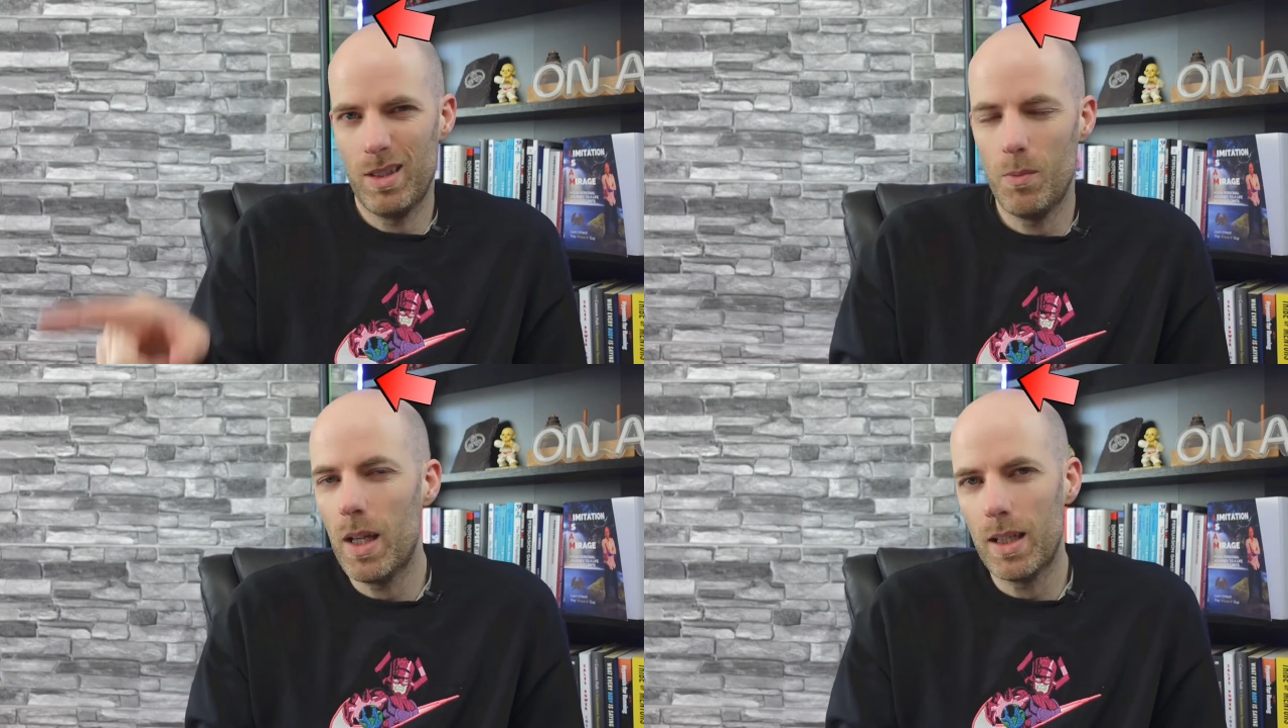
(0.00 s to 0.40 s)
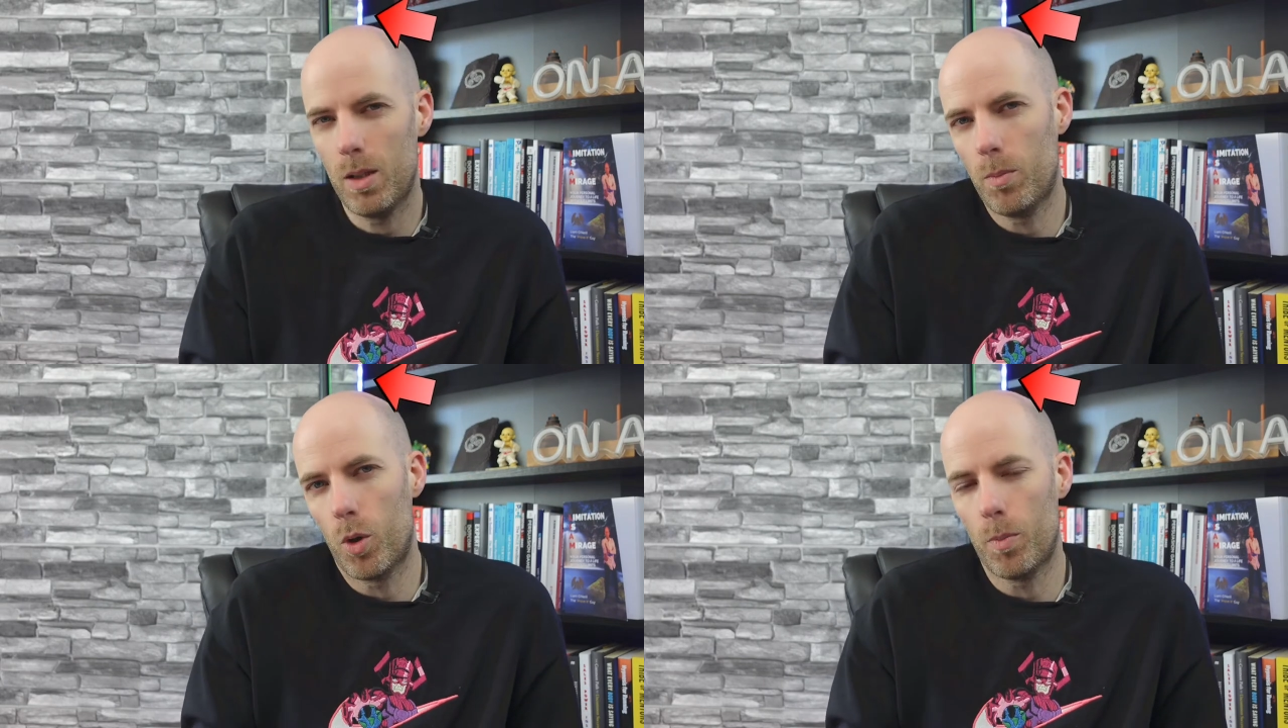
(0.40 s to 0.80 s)
a
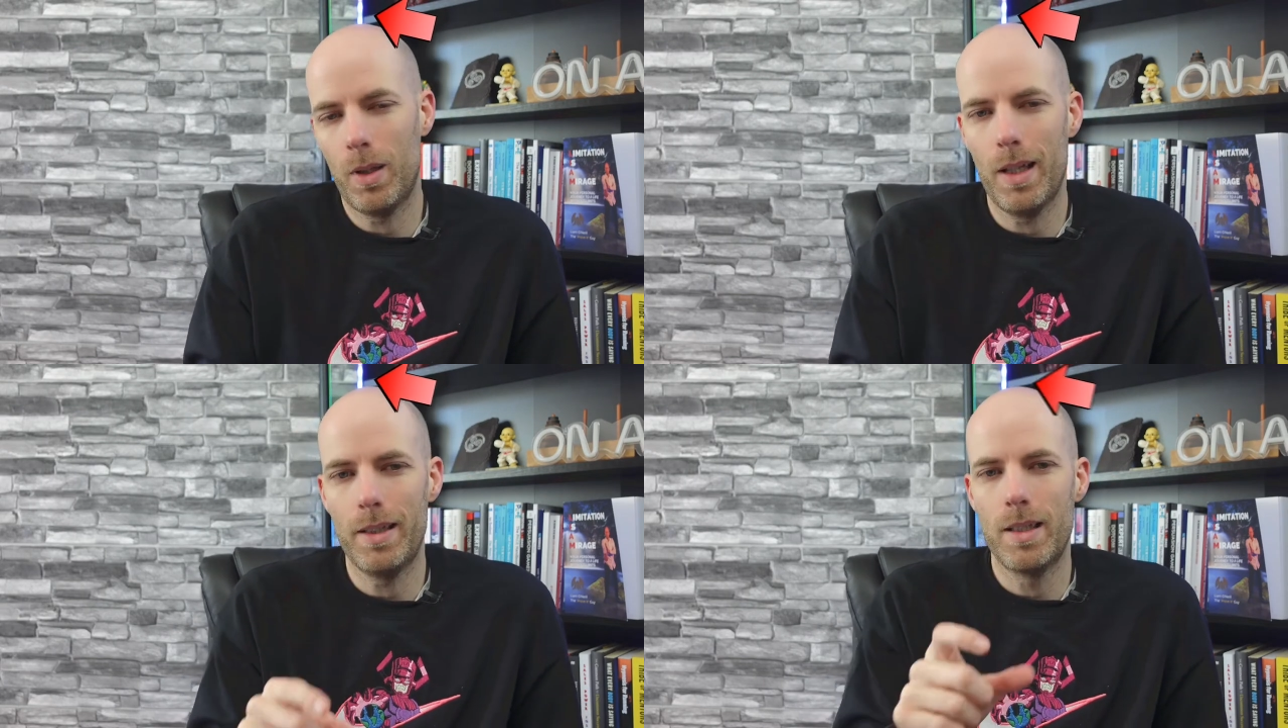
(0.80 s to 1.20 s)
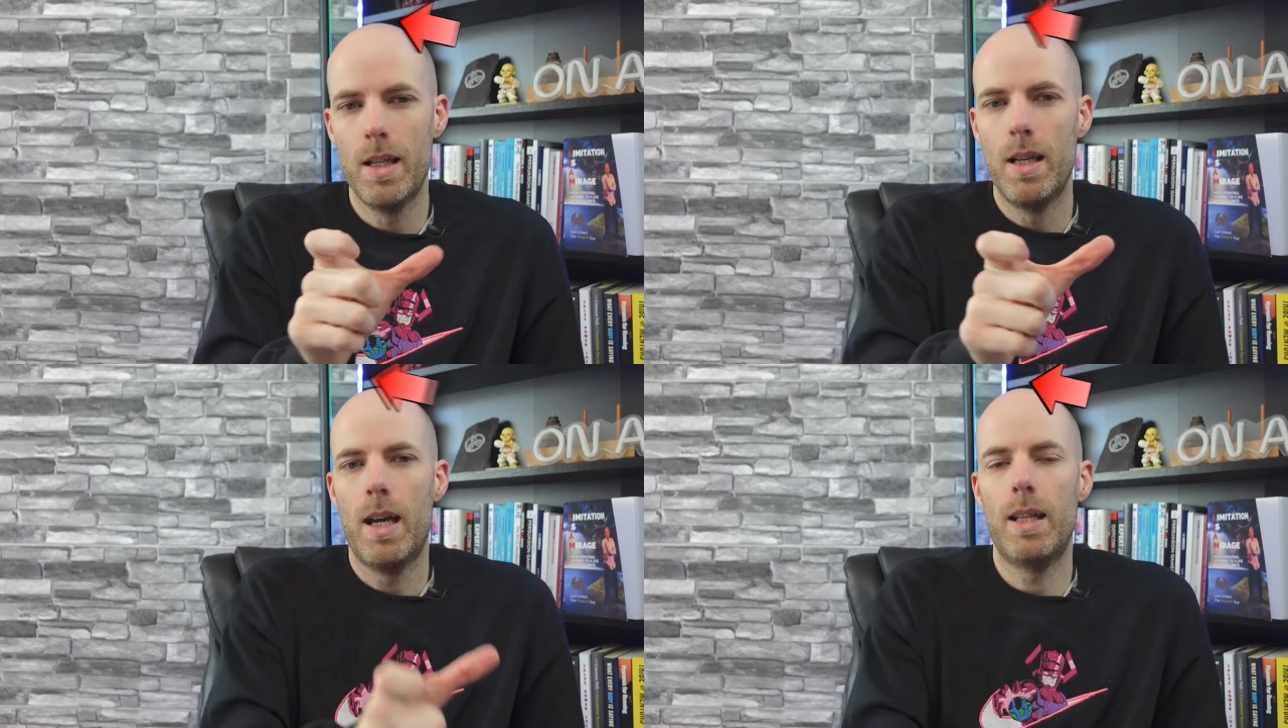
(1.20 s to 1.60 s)
little purple light
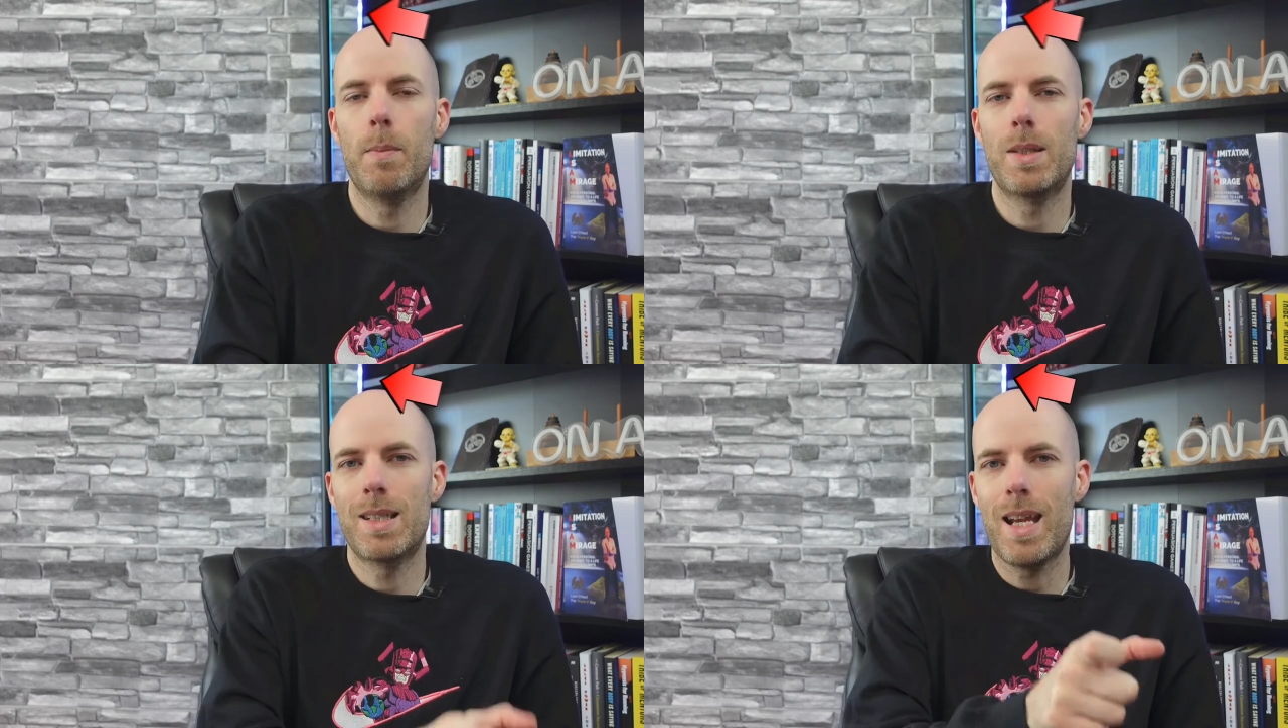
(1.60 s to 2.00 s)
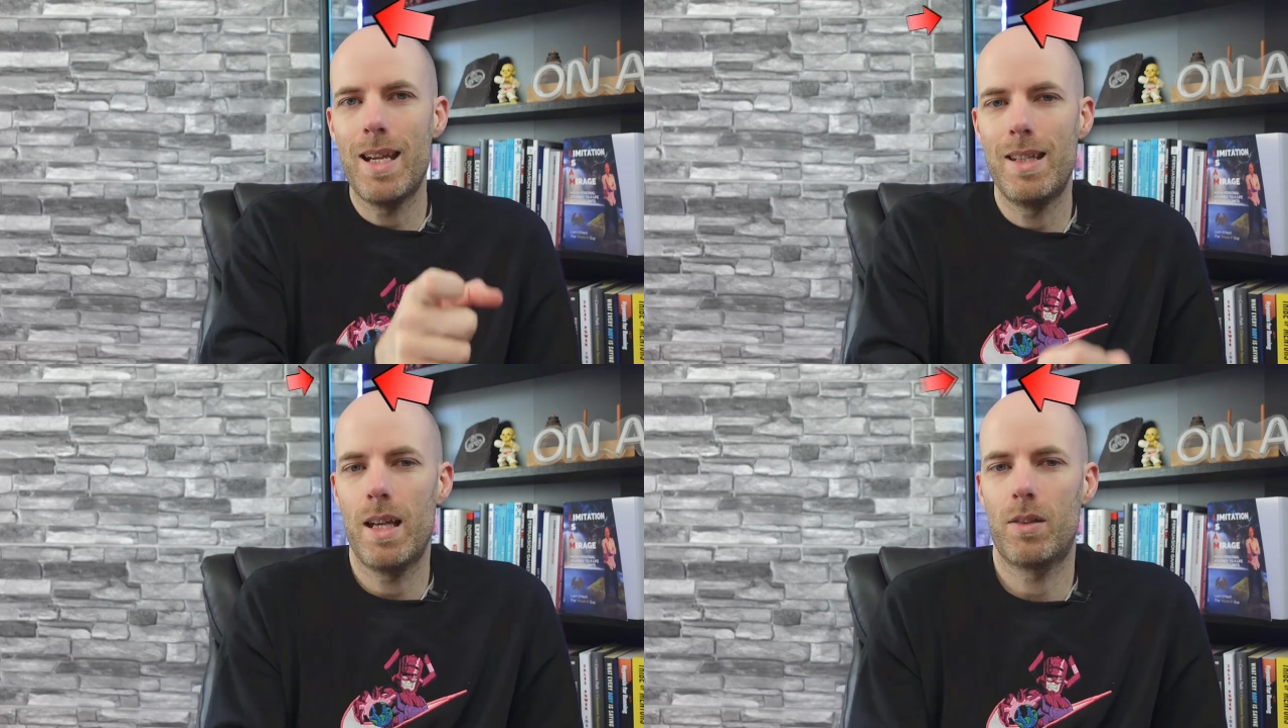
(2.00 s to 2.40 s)
and then
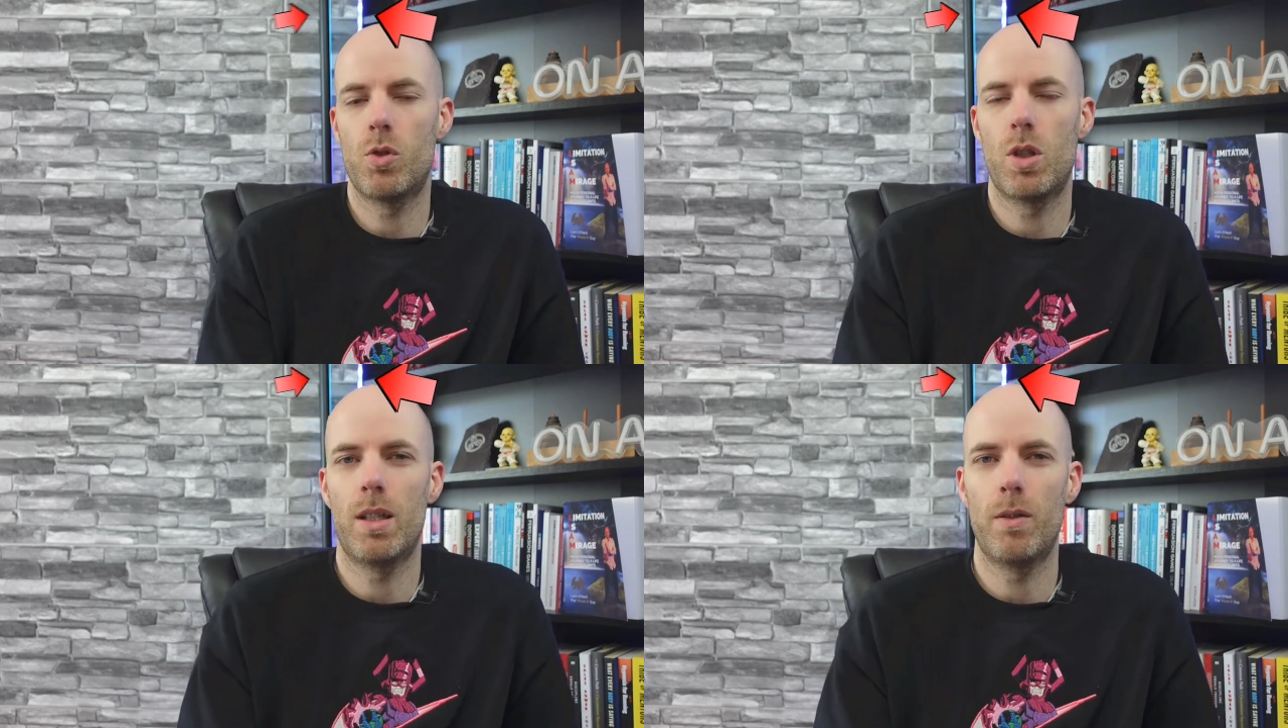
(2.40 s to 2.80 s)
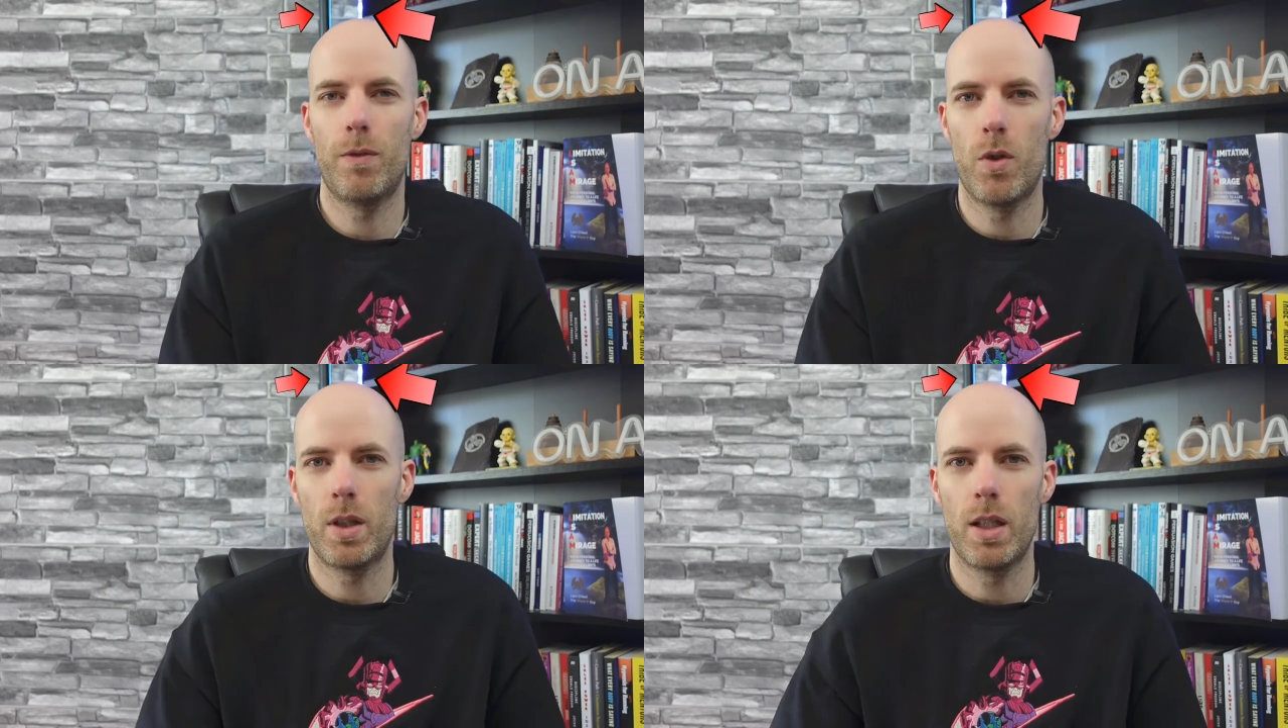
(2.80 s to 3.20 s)
beside that there's a little
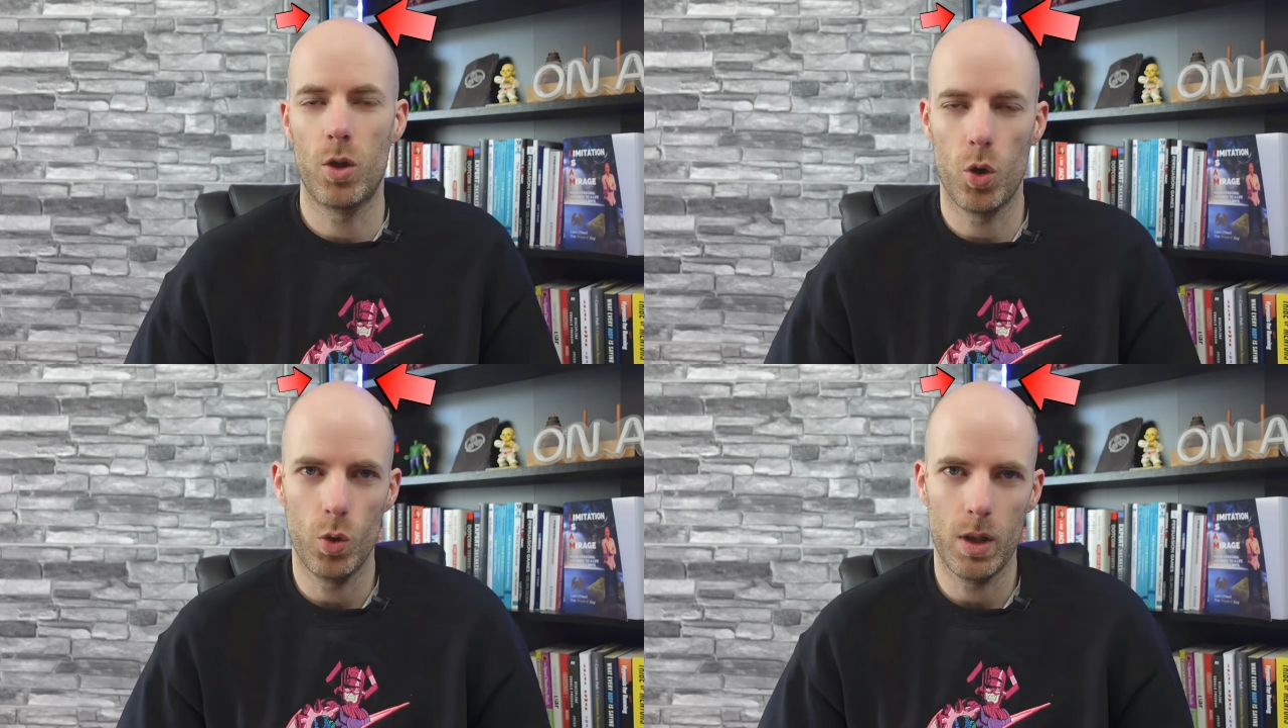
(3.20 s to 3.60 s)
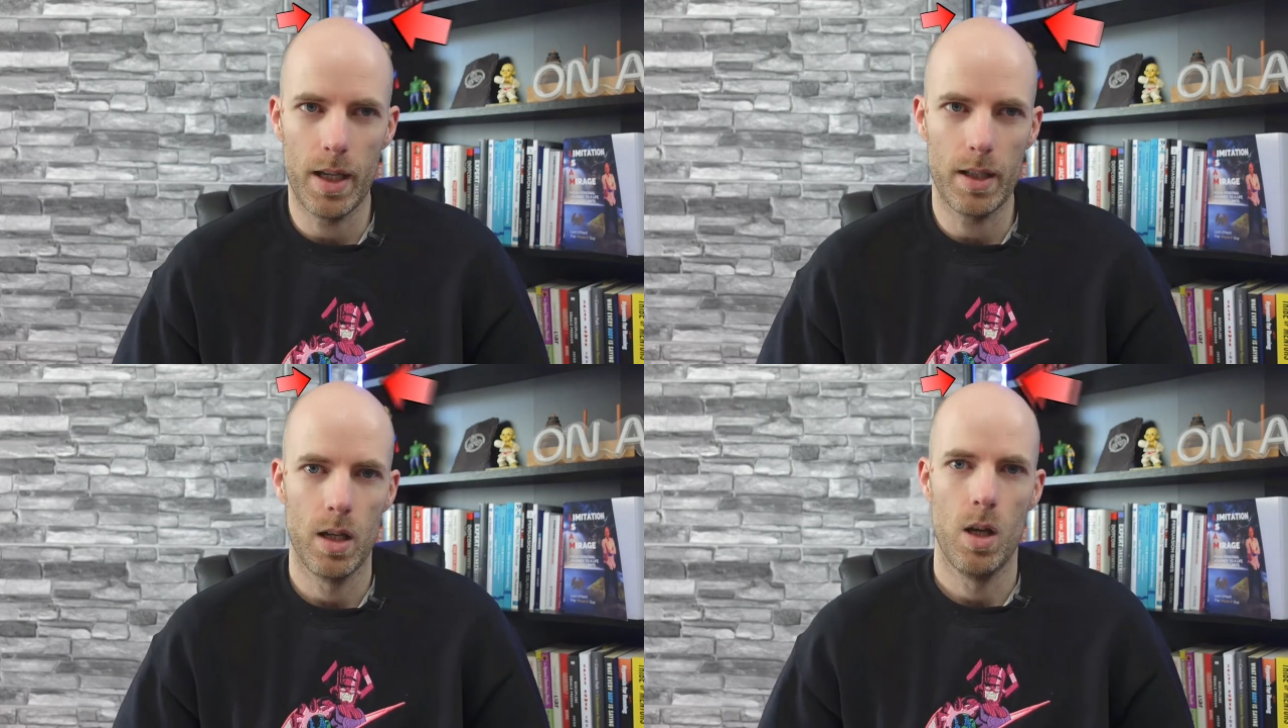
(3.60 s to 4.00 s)
funky cool
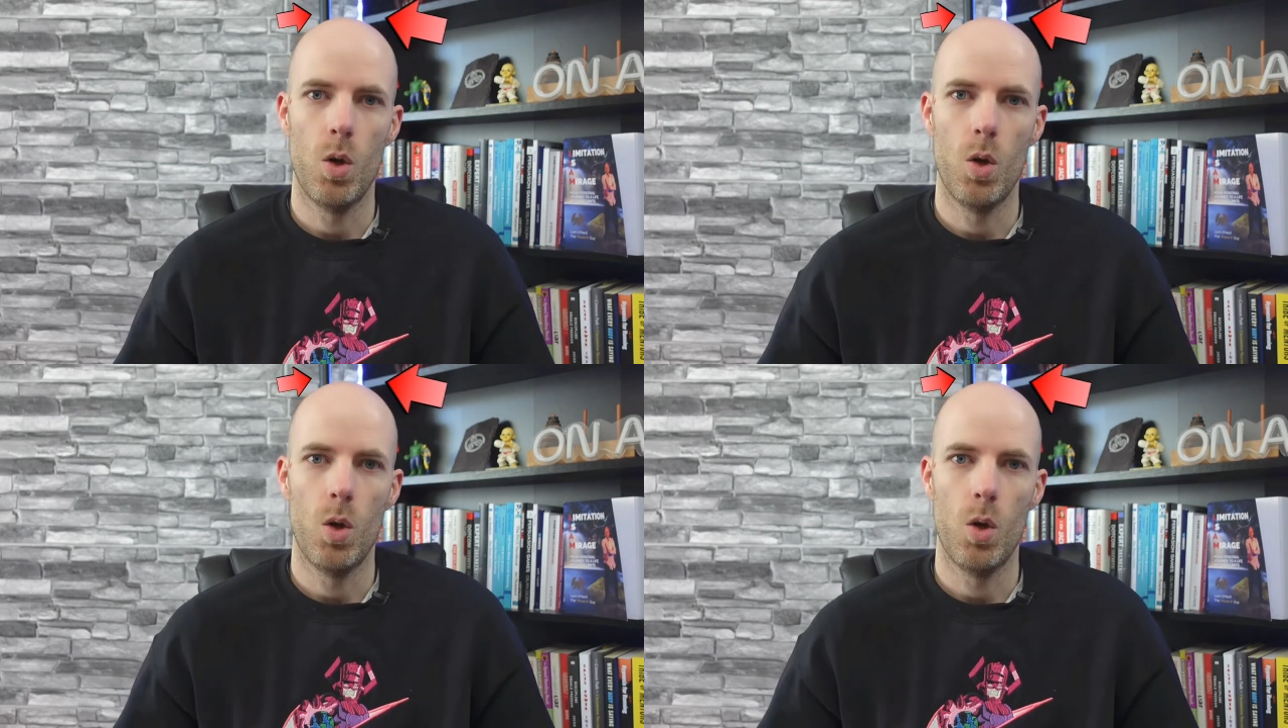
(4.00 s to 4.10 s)
light.